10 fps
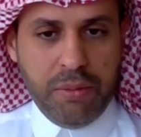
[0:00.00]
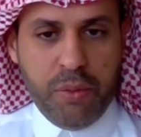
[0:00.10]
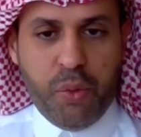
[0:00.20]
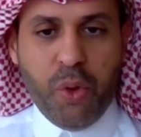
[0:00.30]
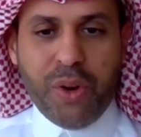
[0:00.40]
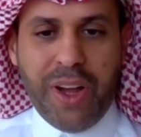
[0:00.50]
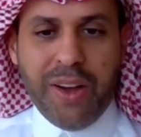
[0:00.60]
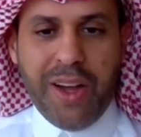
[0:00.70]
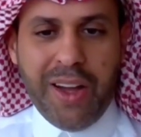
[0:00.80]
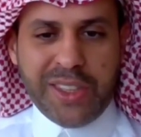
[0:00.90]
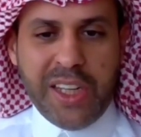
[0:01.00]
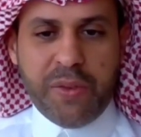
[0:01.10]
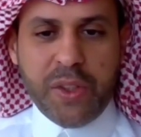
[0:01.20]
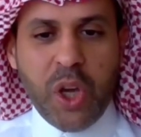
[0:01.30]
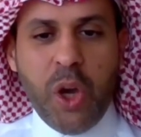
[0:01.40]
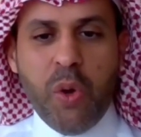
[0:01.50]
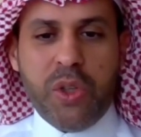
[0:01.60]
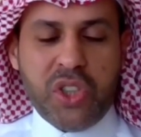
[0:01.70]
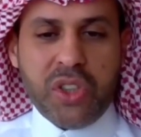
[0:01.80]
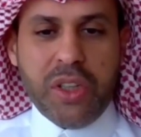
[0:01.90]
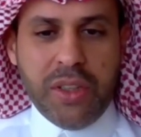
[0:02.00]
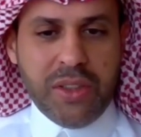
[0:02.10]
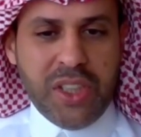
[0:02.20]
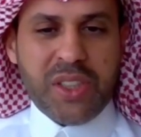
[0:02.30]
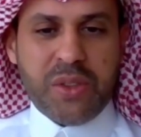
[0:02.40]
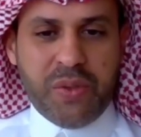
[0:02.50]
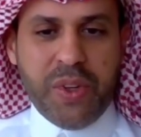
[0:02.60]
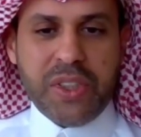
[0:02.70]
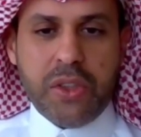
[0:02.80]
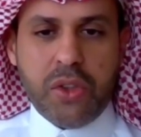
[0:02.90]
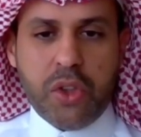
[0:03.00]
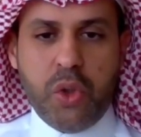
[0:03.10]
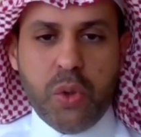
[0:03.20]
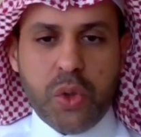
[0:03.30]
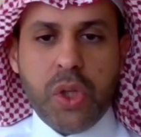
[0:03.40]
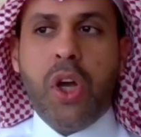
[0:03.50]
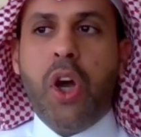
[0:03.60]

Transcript: for a service which is just first introduced.